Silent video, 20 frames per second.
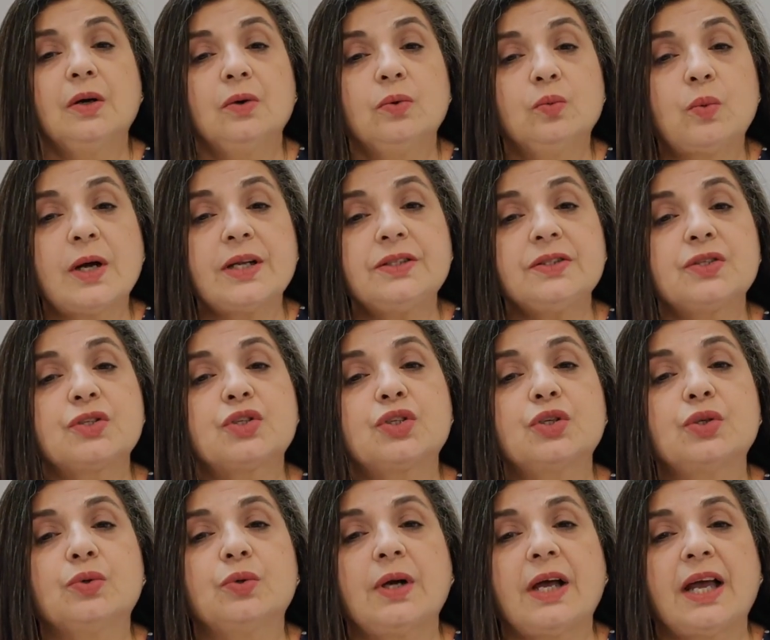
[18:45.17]
Once
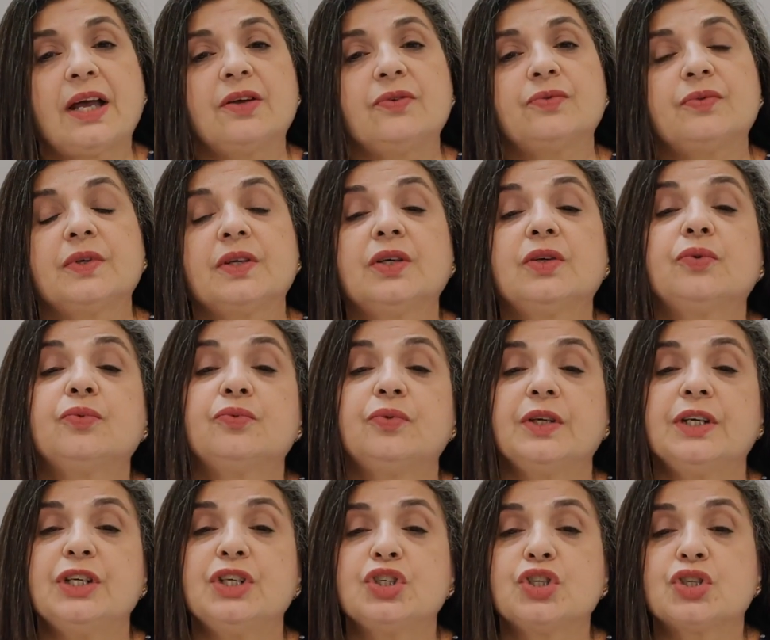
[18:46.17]
you have
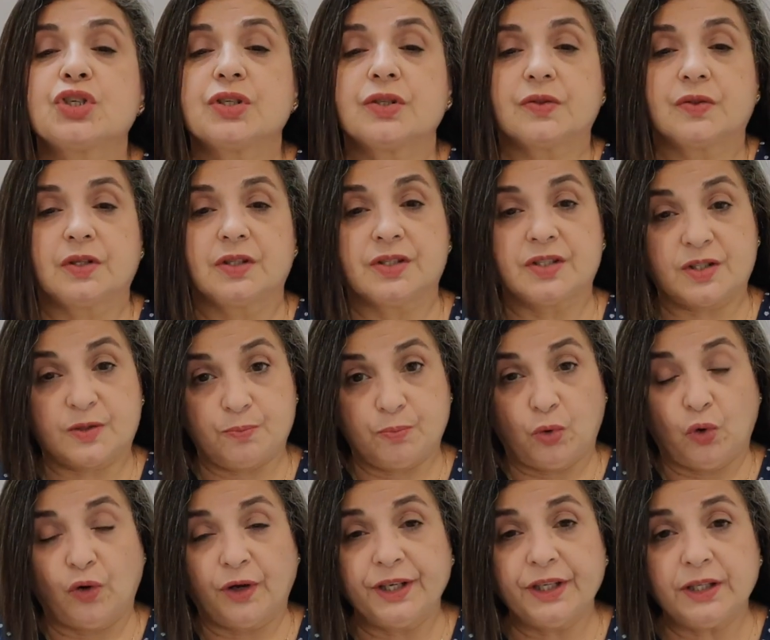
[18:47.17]
finished this
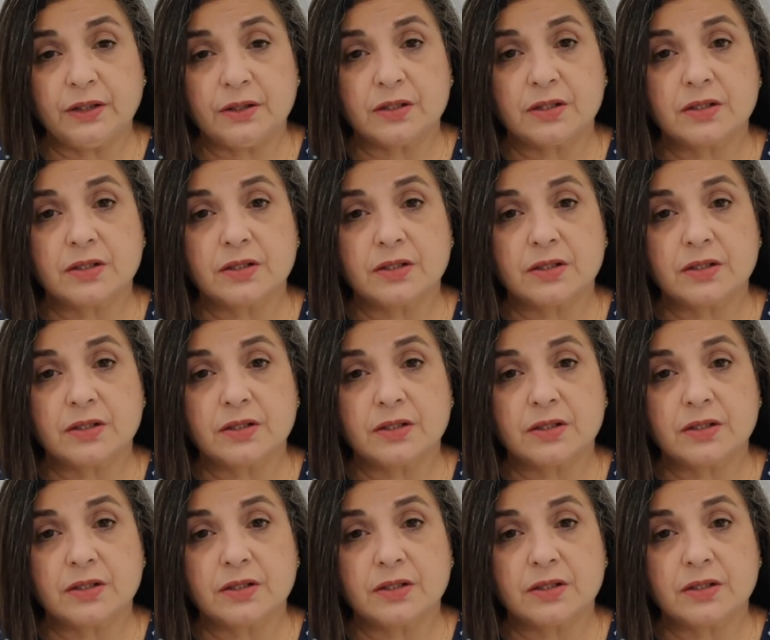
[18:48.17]
point,